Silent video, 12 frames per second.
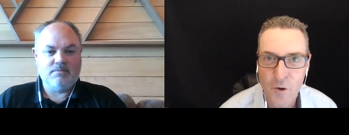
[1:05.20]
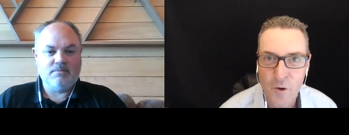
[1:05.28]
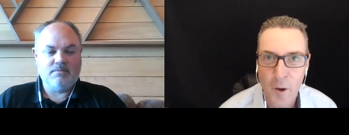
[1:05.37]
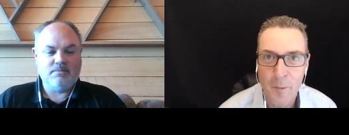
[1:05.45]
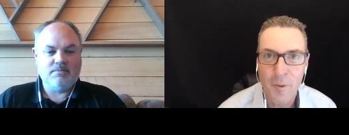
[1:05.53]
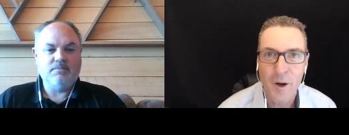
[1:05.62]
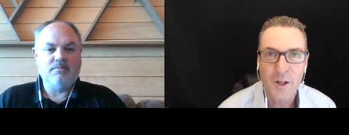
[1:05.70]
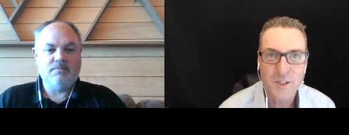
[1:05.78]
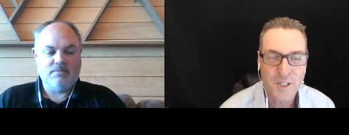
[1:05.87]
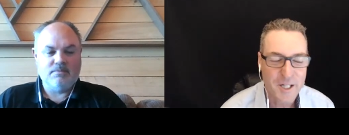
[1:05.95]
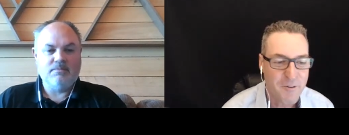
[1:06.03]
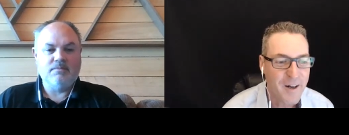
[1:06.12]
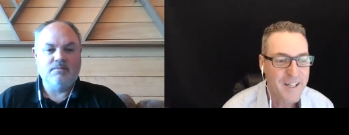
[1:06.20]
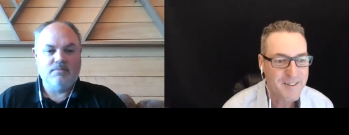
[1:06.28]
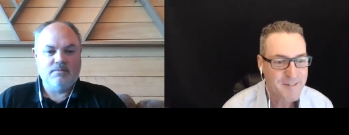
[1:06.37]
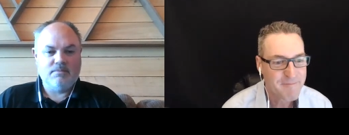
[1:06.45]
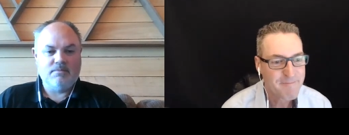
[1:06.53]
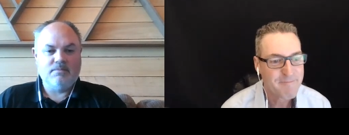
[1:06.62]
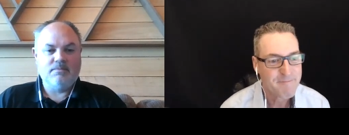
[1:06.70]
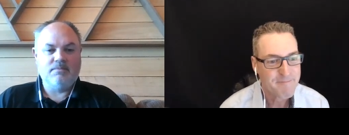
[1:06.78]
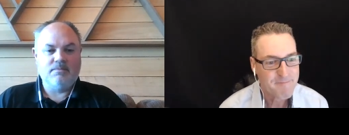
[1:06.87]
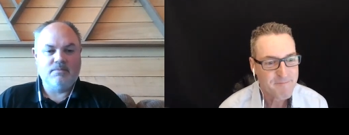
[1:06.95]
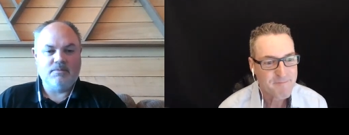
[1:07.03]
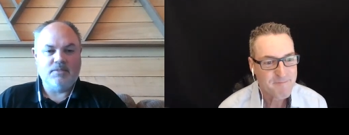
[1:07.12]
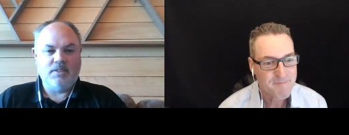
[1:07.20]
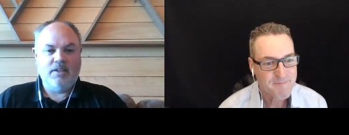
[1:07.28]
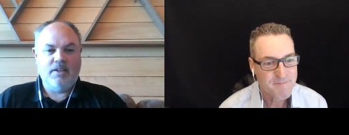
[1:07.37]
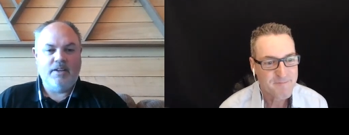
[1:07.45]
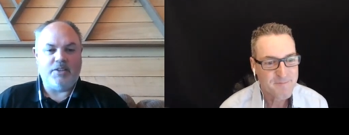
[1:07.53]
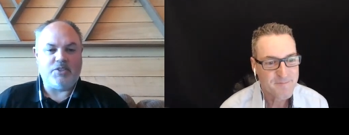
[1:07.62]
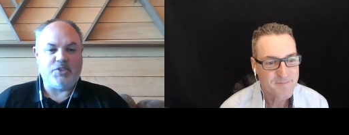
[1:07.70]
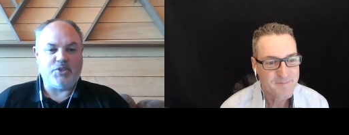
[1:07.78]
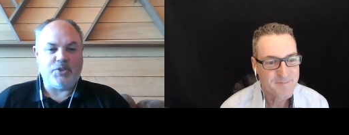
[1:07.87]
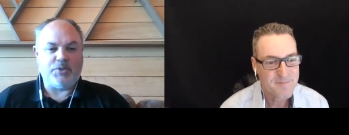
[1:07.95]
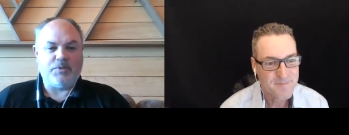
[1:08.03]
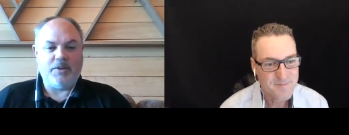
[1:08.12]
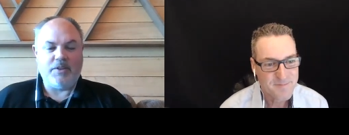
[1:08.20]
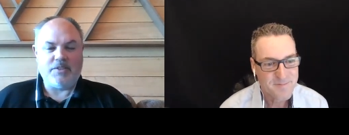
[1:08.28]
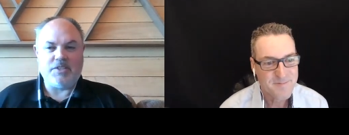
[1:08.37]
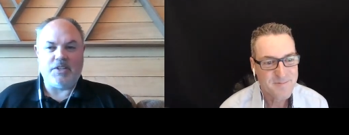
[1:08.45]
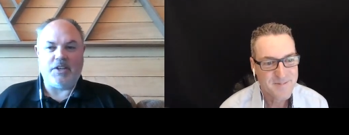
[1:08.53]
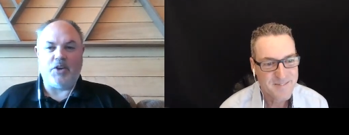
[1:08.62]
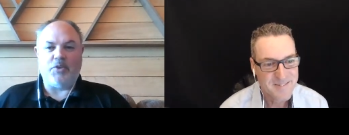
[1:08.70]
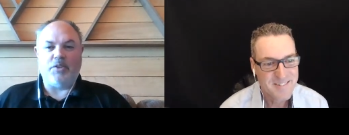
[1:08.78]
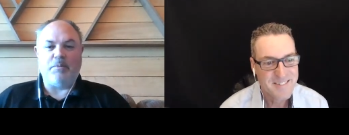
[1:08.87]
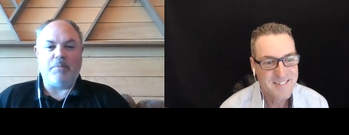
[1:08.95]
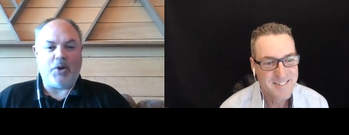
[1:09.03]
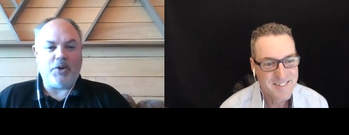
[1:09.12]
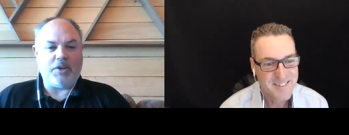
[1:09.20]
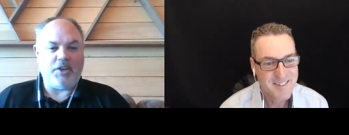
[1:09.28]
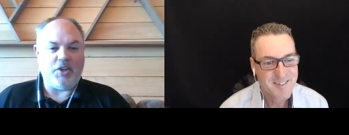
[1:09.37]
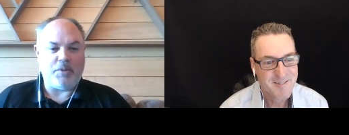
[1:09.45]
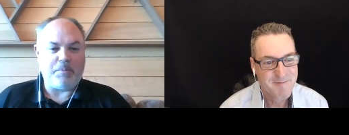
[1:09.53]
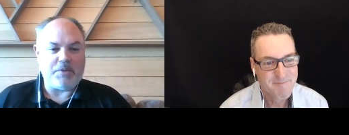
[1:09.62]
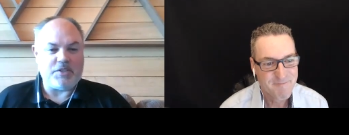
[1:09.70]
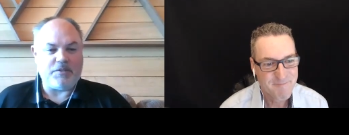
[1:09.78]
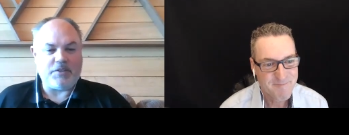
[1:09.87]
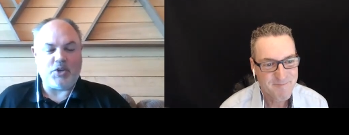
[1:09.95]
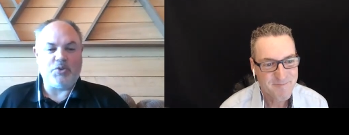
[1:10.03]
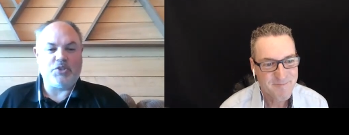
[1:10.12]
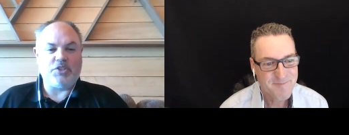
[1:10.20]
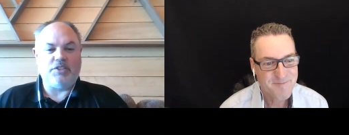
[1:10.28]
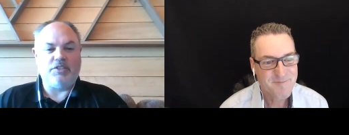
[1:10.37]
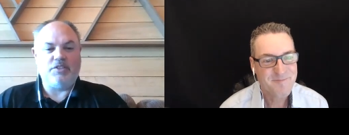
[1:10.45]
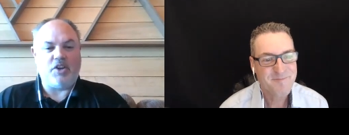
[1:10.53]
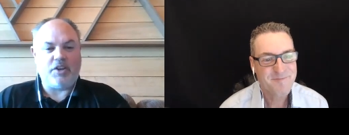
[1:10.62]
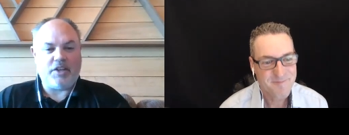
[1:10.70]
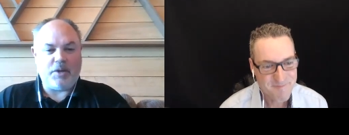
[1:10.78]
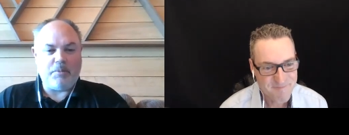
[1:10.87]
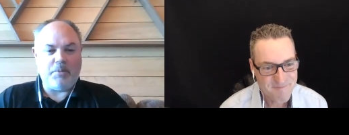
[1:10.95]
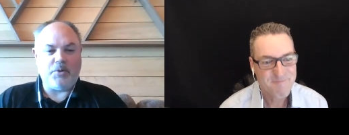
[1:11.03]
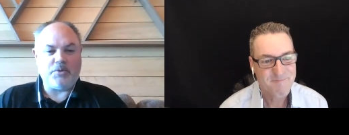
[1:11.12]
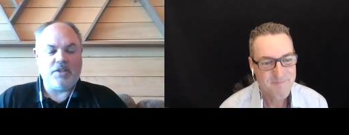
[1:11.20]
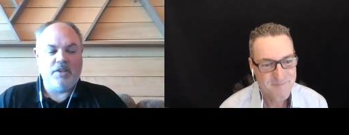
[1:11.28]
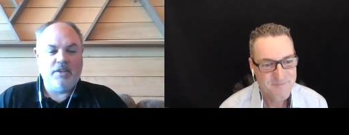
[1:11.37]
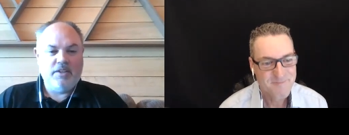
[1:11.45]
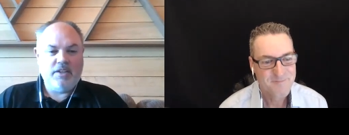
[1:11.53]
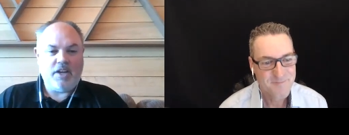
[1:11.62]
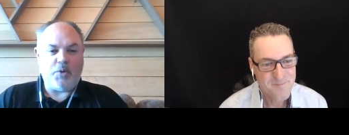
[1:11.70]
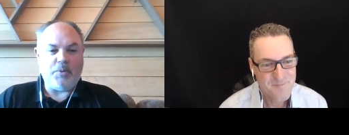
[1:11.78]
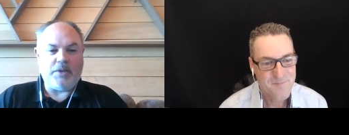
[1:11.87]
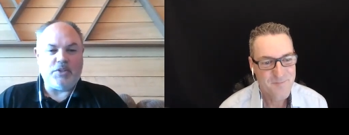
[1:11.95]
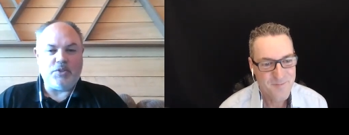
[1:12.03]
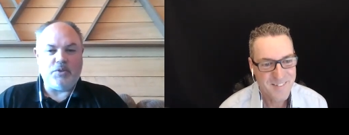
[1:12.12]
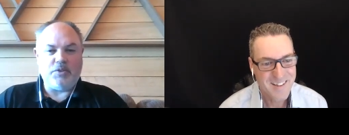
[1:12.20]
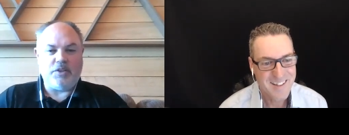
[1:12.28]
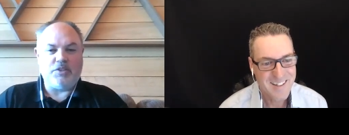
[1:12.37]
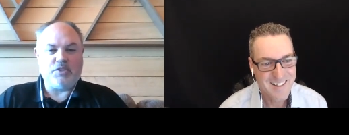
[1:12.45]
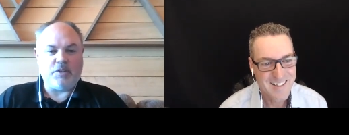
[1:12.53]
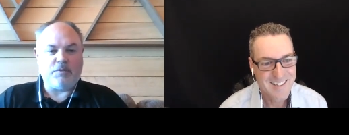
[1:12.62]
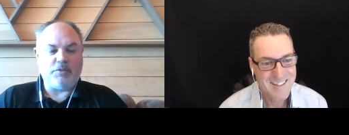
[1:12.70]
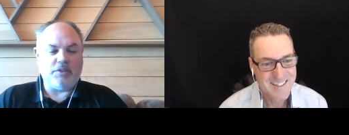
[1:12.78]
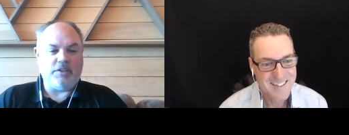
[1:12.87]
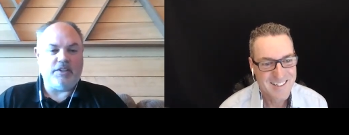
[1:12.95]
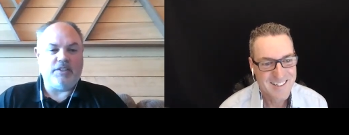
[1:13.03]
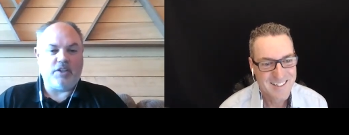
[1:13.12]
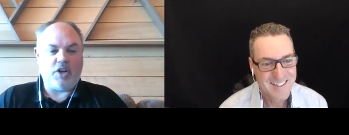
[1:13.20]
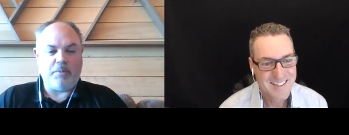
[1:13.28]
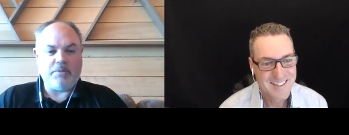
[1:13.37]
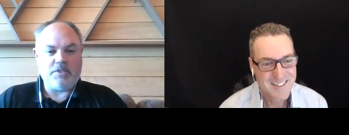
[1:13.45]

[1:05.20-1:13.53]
Speaker 1: for our project, right?
Speaker 2: It's true. And sitting out in the balcony on the Pacific Ocean, talking about how we could do things differently in the carbon